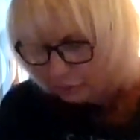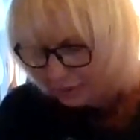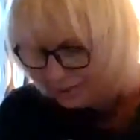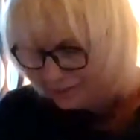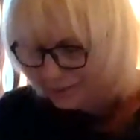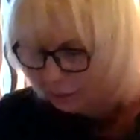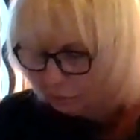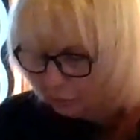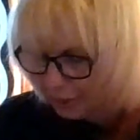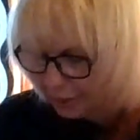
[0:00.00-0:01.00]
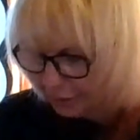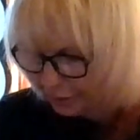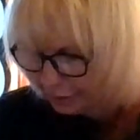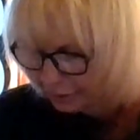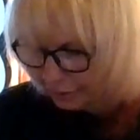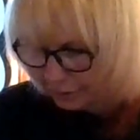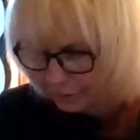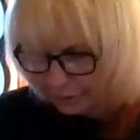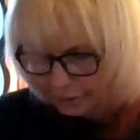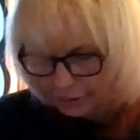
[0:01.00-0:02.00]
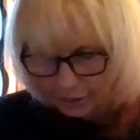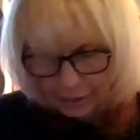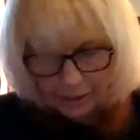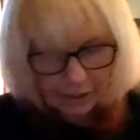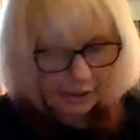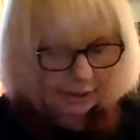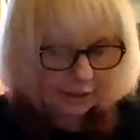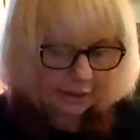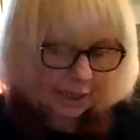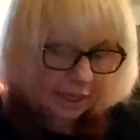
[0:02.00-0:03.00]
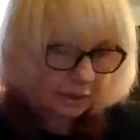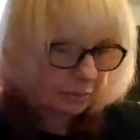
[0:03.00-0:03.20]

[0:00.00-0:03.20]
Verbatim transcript: in some way, is has